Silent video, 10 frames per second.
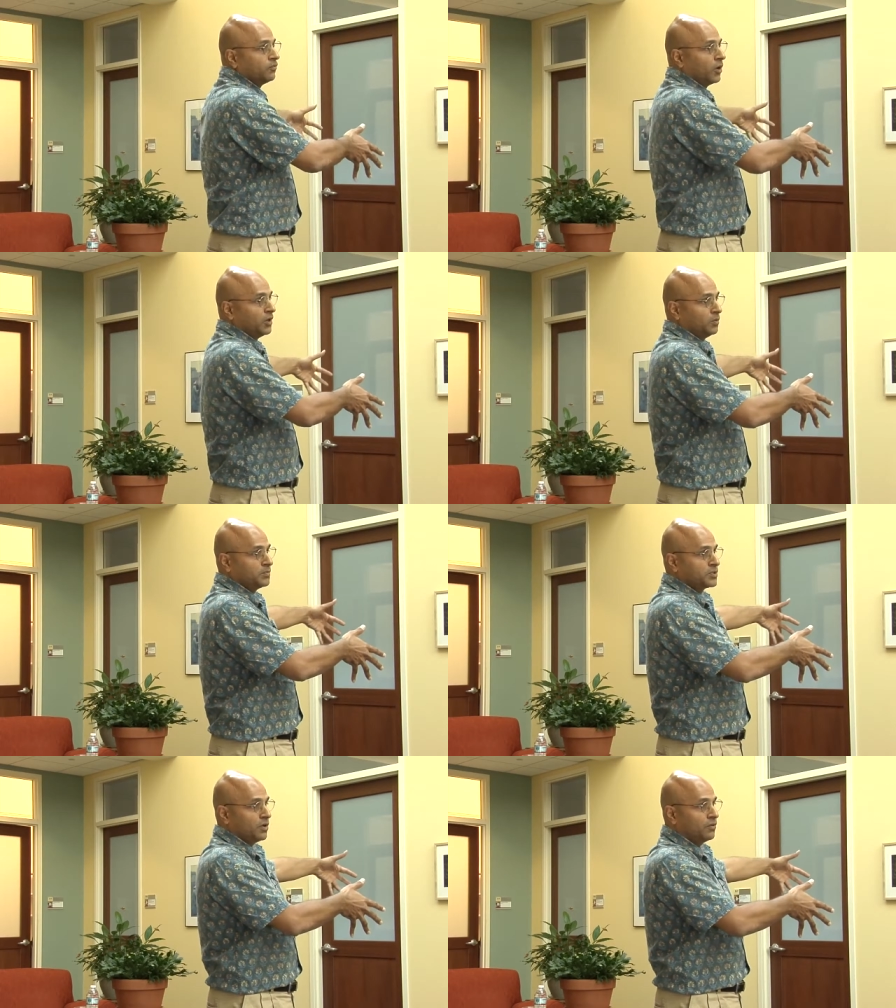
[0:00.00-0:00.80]

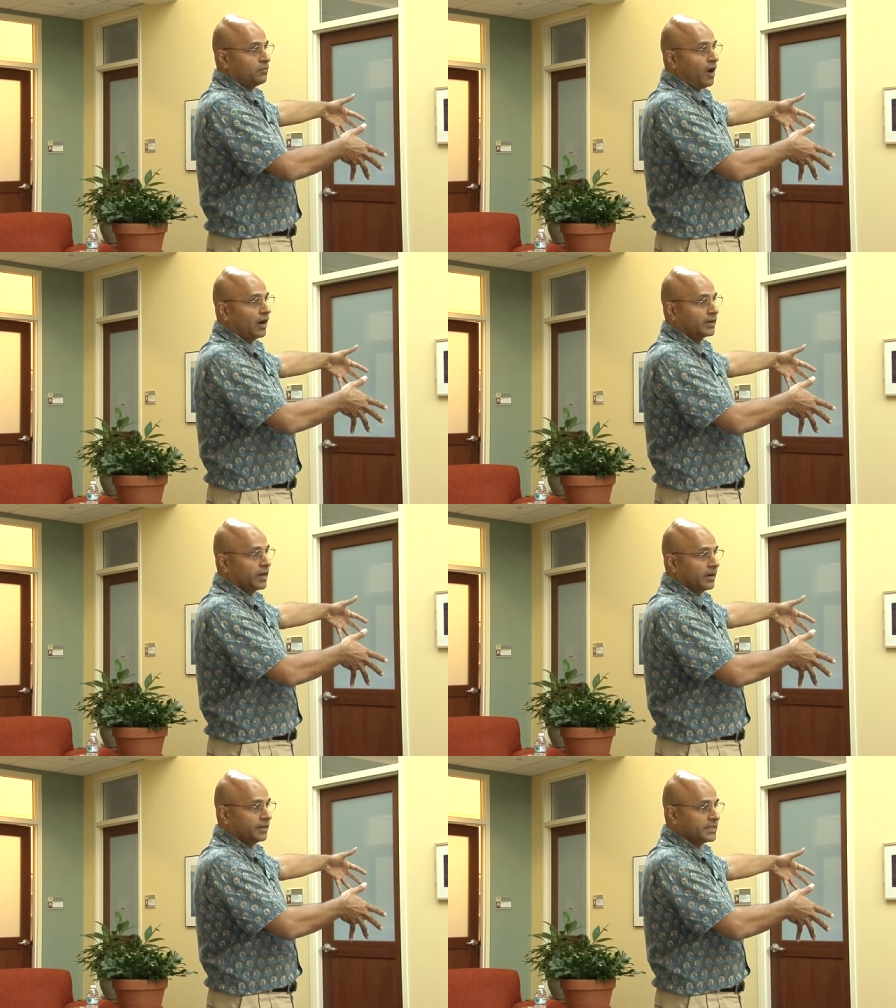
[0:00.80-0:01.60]
volumes of hard
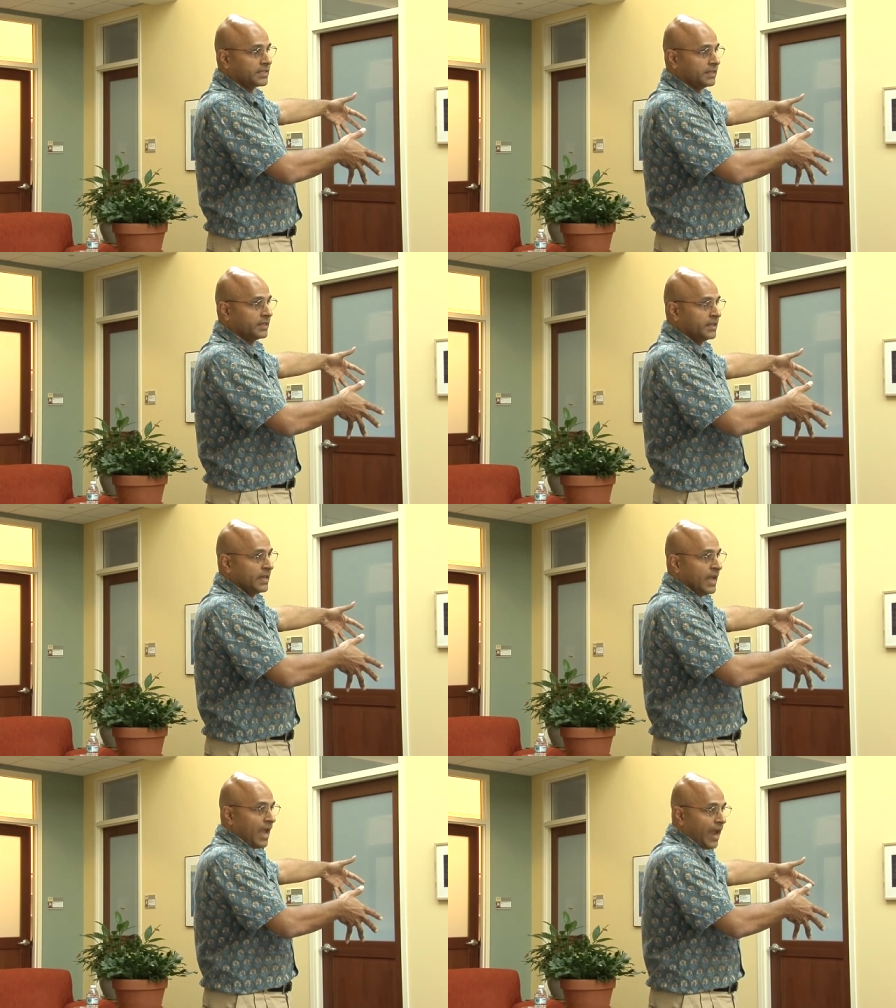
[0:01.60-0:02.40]
currency
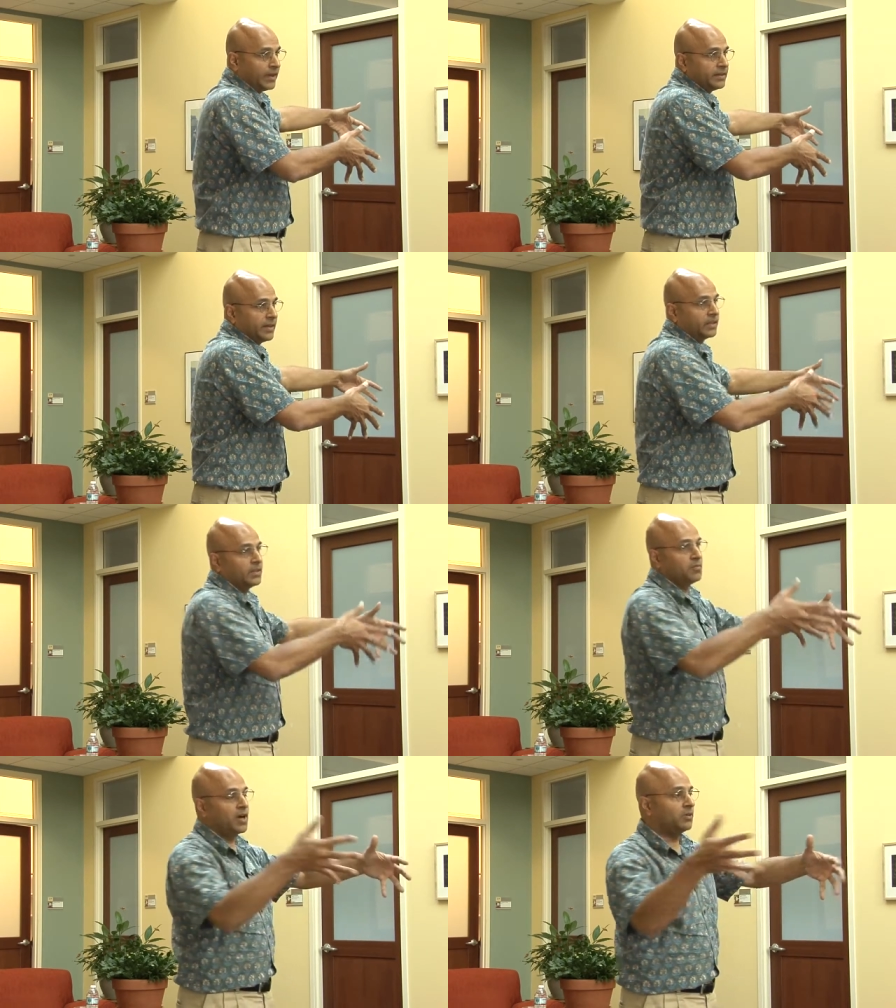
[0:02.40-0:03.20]
and take
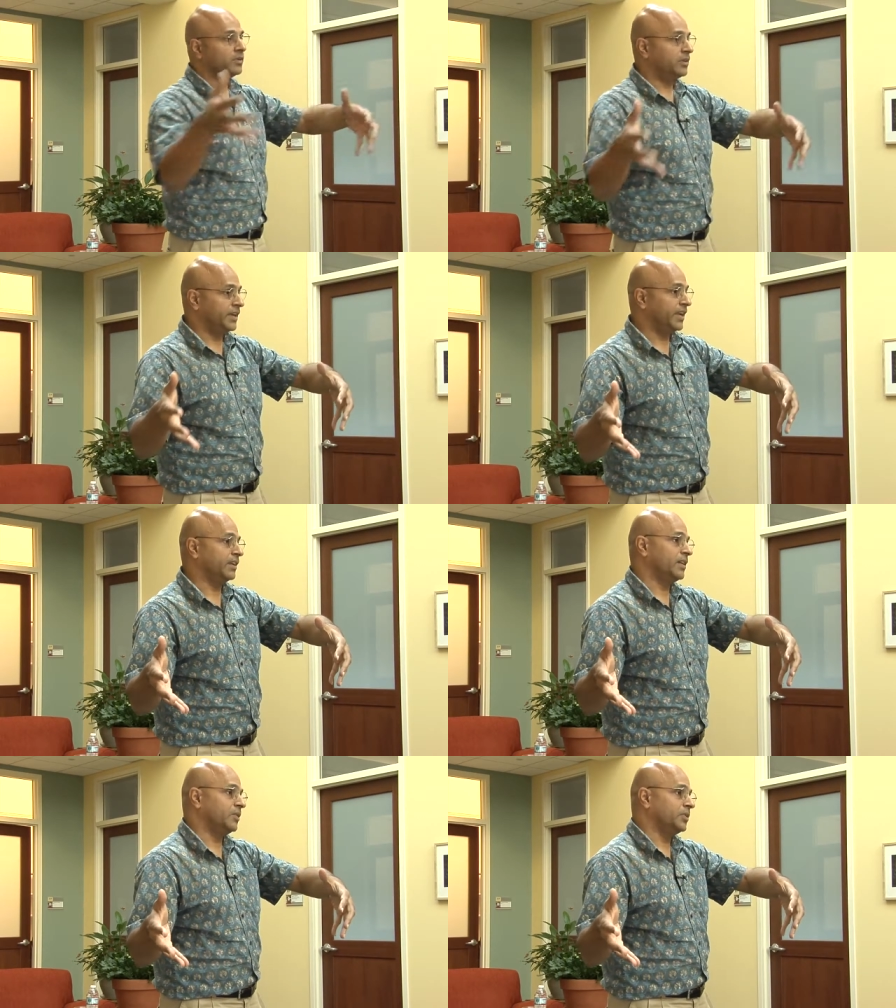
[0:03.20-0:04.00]
them out, take
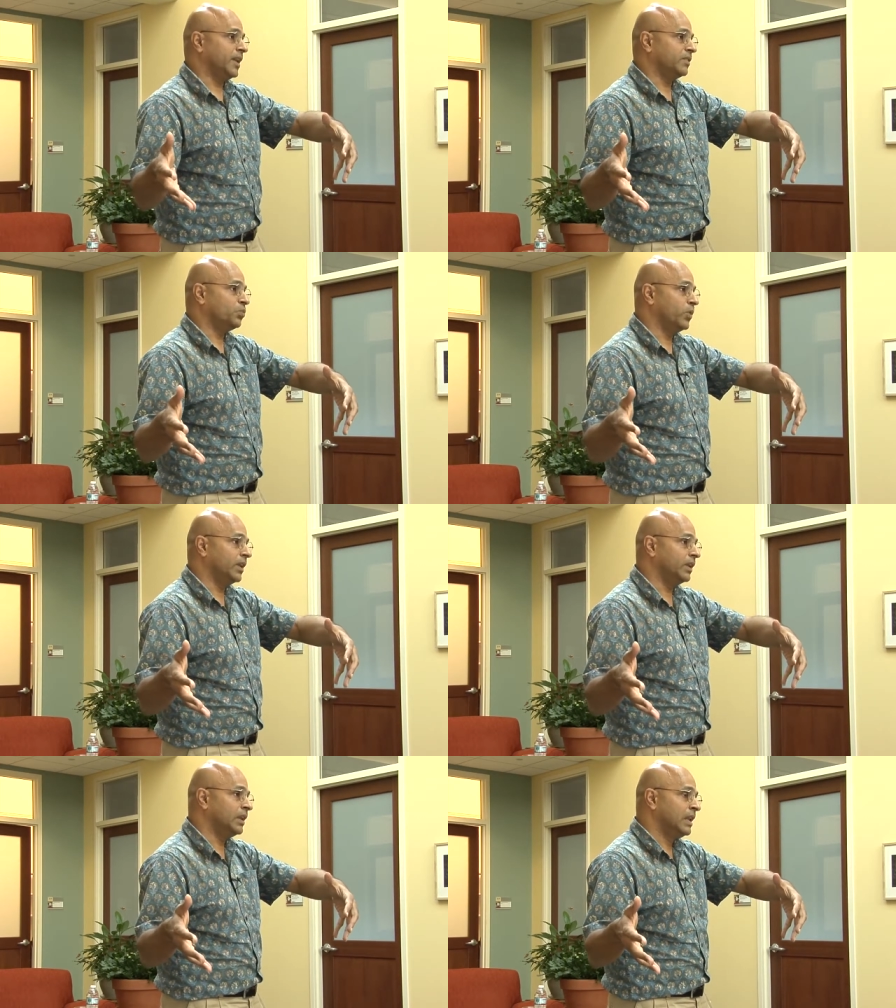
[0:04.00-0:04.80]
it out at
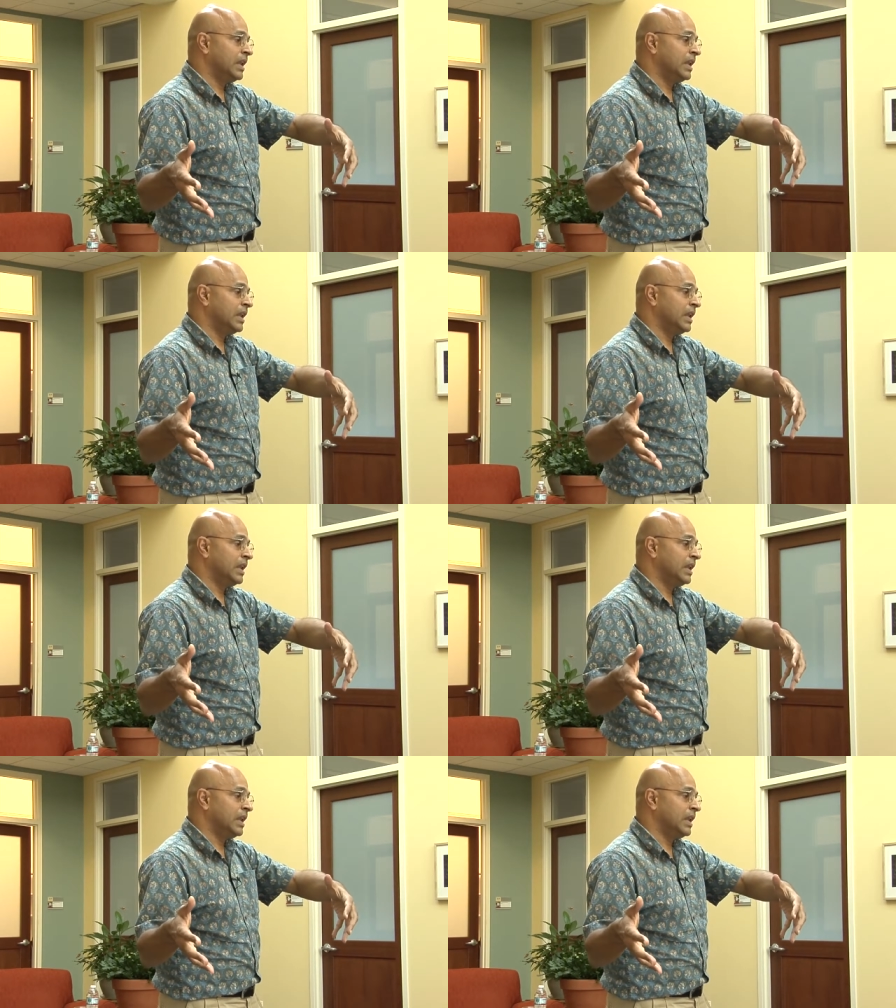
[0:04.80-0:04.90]
will,